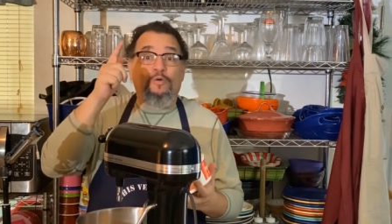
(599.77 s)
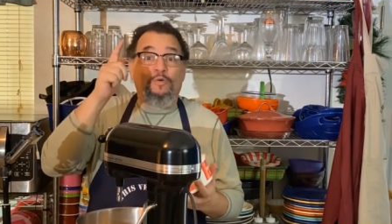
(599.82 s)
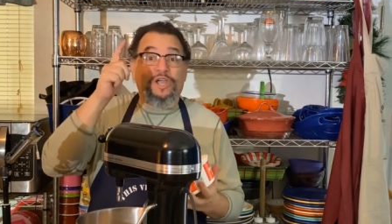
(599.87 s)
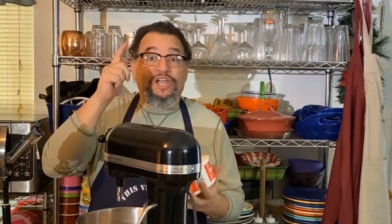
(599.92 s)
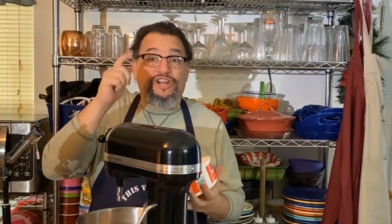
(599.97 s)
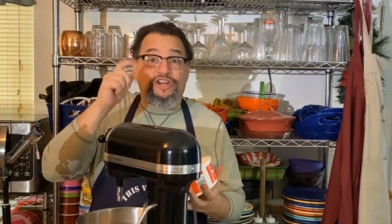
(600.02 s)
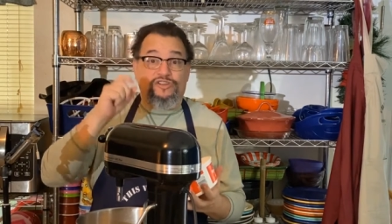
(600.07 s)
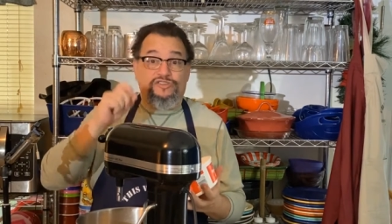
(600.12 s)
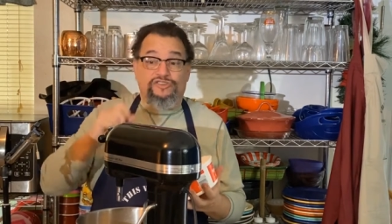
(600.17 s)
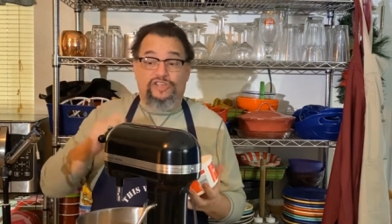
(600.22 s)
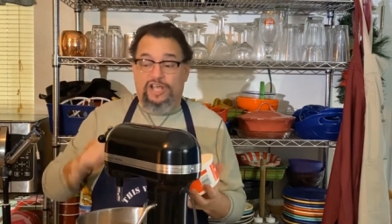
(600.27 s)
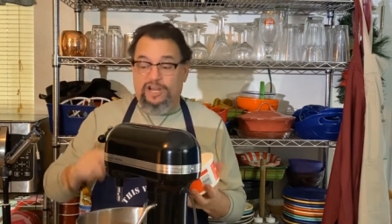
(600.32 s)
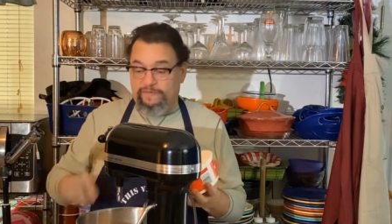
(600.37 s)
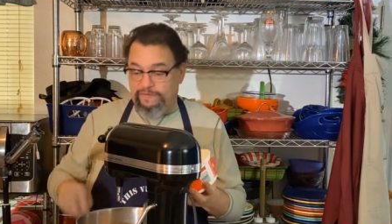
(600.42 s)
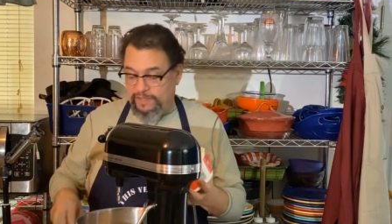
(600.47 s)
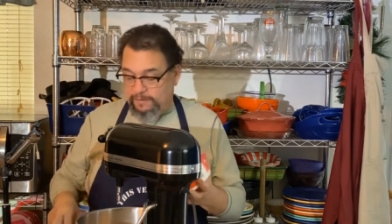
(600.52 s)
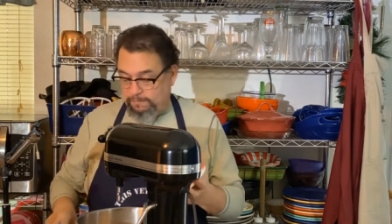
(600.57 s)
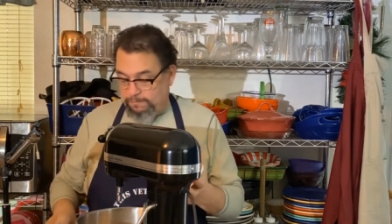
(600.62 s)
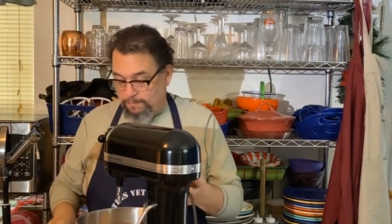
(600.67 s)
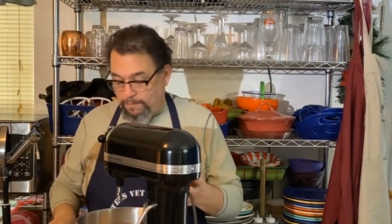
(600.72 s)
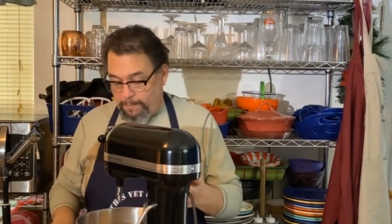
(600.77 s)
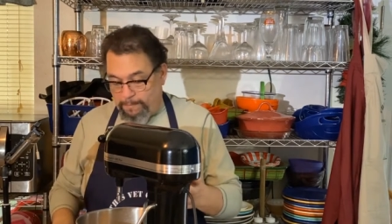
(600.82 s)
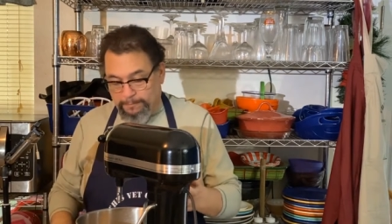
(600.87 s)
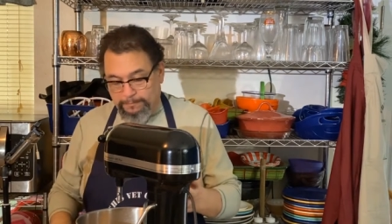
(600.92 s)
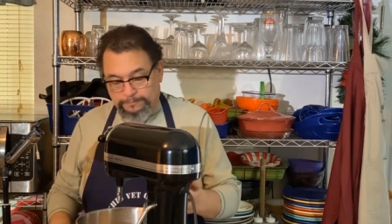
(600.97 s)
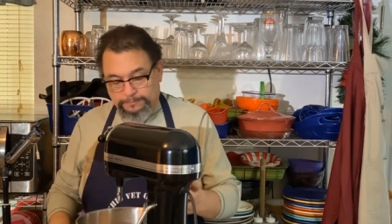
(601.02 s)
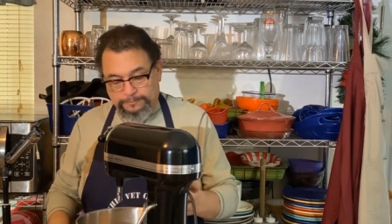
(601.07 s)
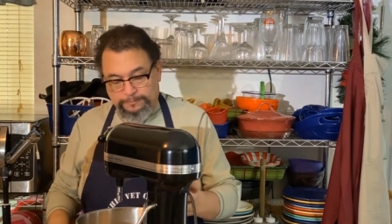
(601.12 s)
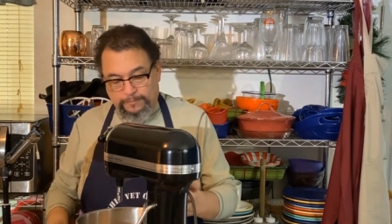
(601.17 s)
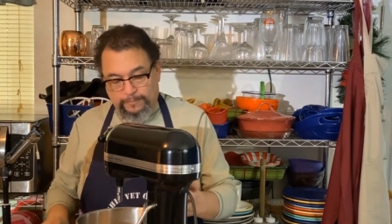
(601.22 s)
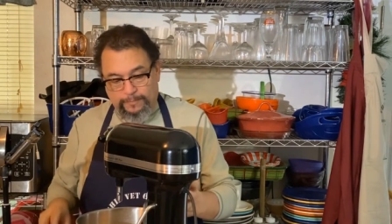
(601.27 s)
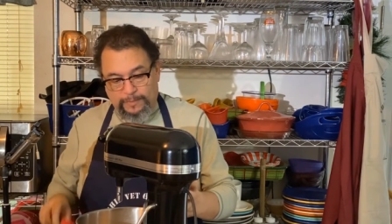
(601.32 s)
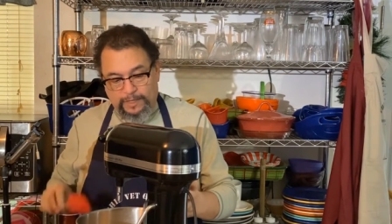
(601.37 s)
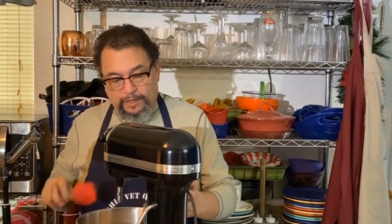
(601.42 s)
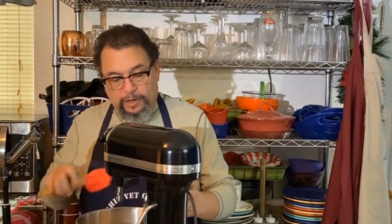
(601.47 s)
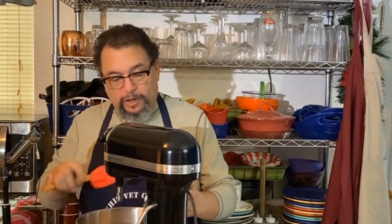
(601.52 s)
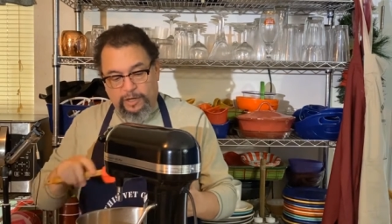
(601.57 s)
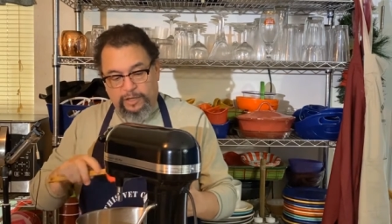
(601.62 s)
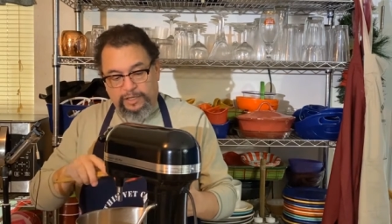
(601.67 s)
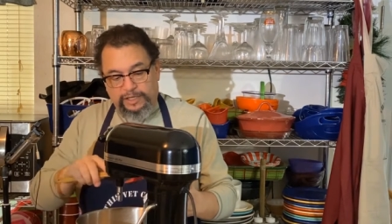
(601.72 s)
We're going to use all of it.
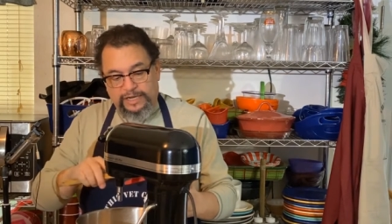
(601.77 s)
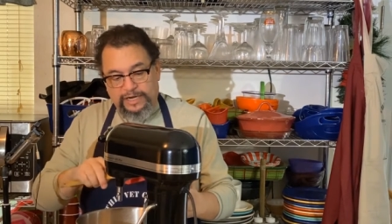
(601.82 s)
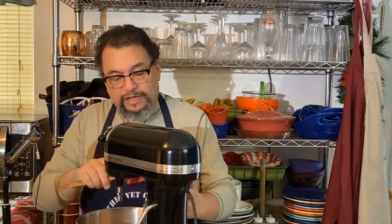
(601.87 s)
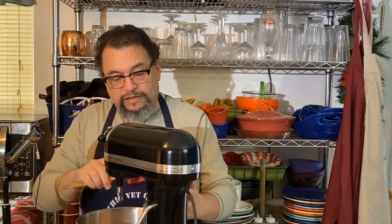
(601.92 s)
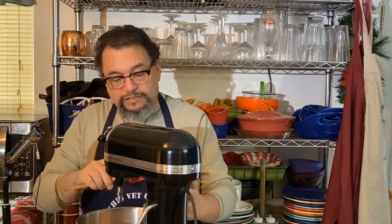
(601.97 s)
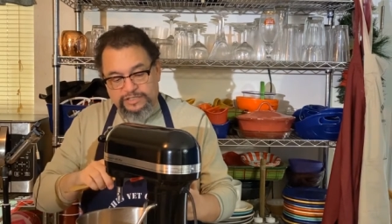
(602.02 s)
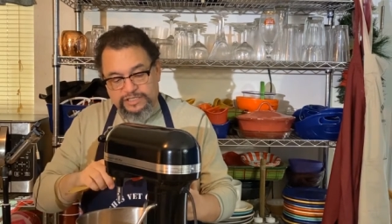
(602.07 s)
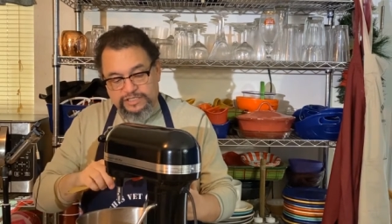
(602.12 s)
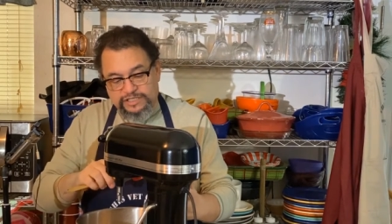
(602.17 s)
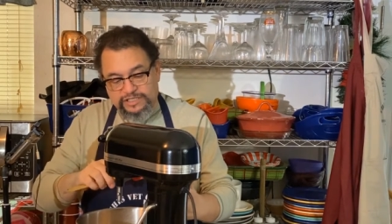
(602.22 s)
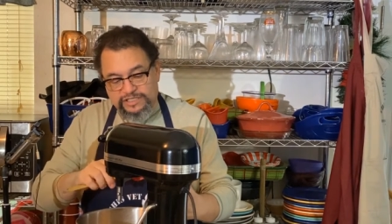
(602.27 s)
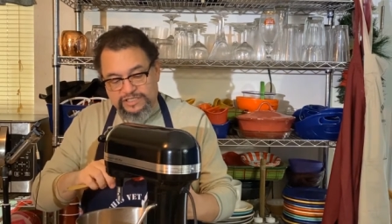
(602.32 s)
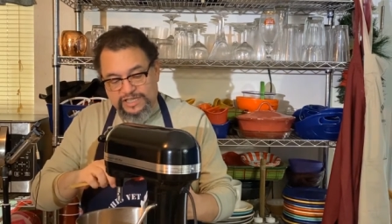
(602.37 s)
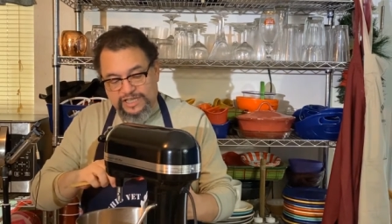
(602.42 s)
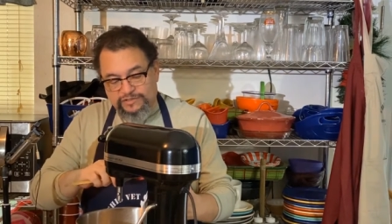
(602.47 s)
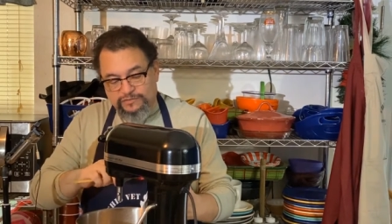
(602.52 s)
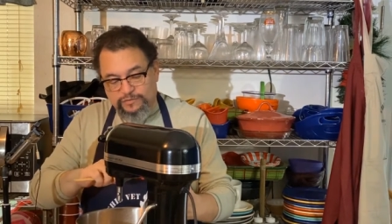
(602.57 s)
All 8 ounces, because